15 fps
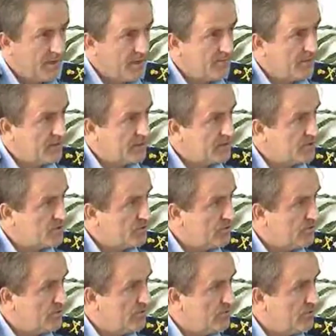the Court of
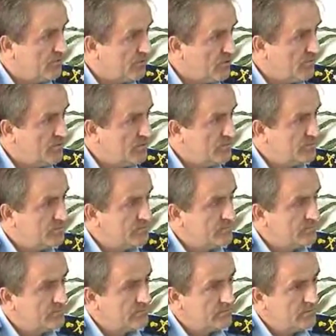Appeal in
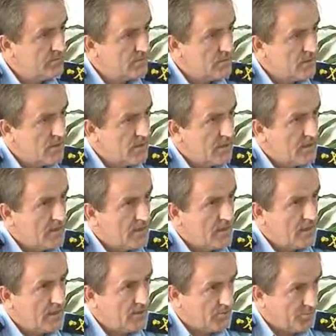2013 in
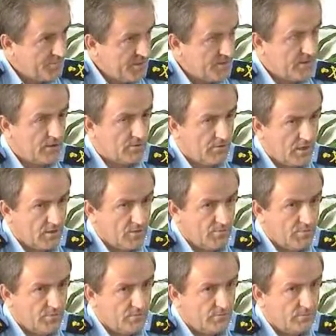Syros,
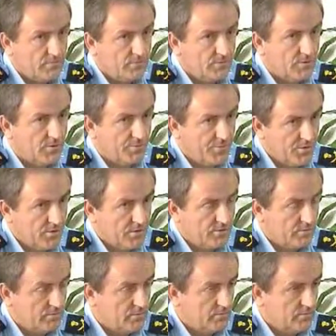he argued
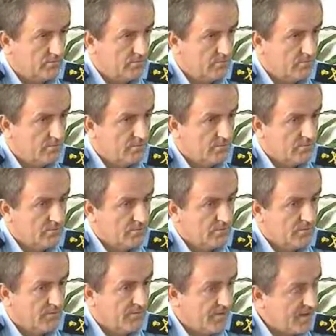that he remembered
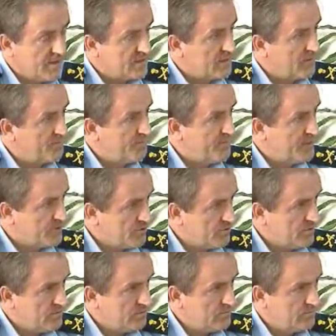nothing from that day.
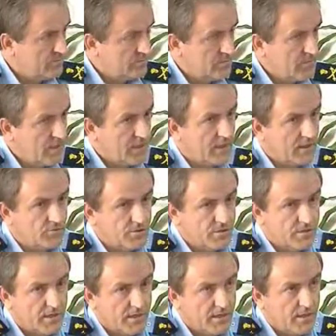
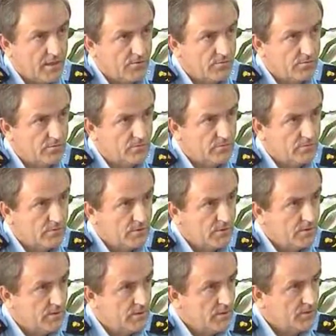The defense lawyer
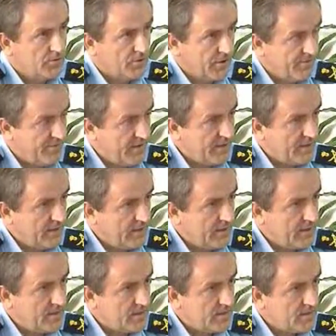said the defendant
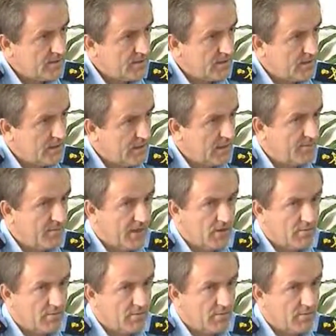was suffering from